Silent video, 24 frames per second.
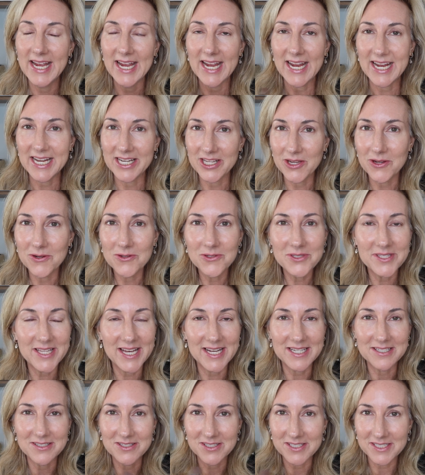and use
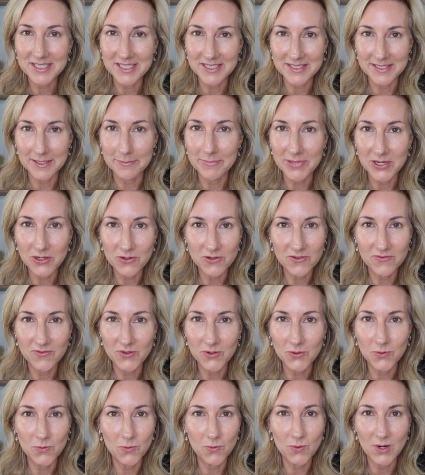that just as a
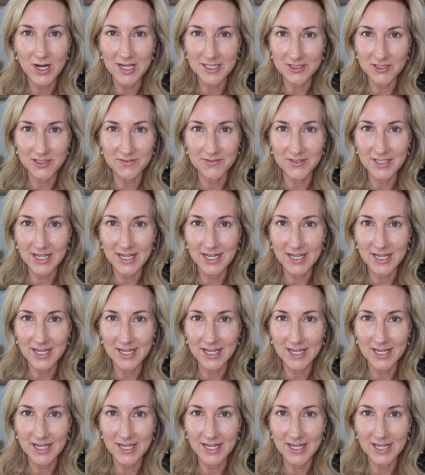beautiful wash of